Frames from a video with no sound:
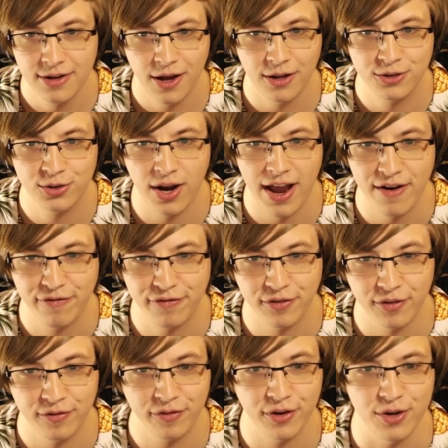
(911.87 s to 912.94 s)
I'll try it
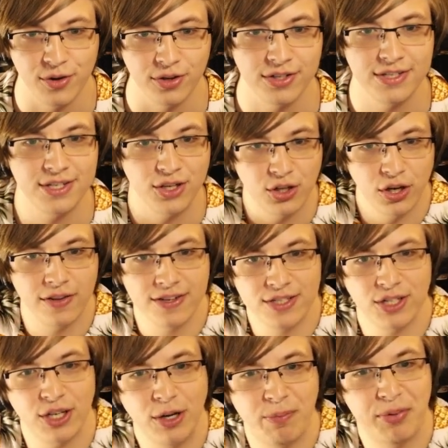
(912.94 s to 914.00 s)
for, for you, because this is a good this is
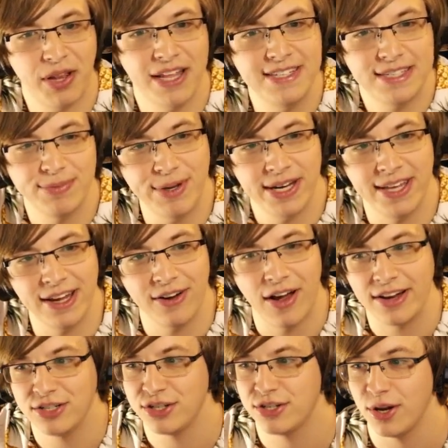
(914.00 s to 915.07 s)
a good placement here. I
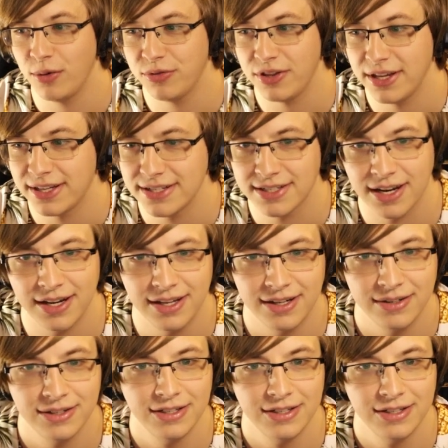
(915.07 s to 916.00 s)
just don't think it's gonna...